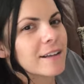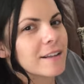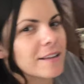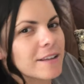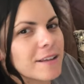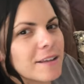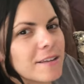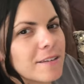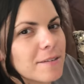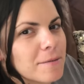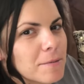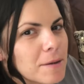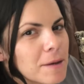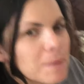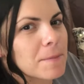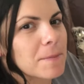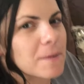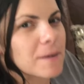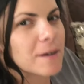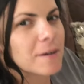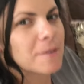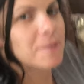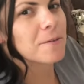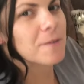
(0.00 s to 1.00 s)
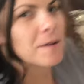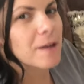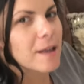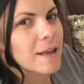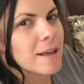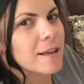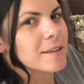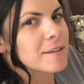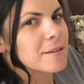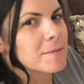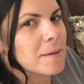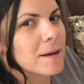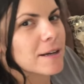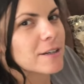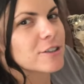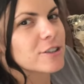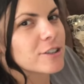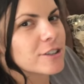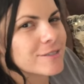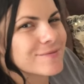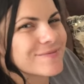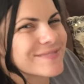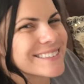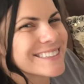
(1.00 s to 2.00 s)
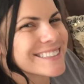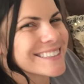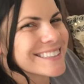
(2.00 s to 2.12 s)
then these people are special.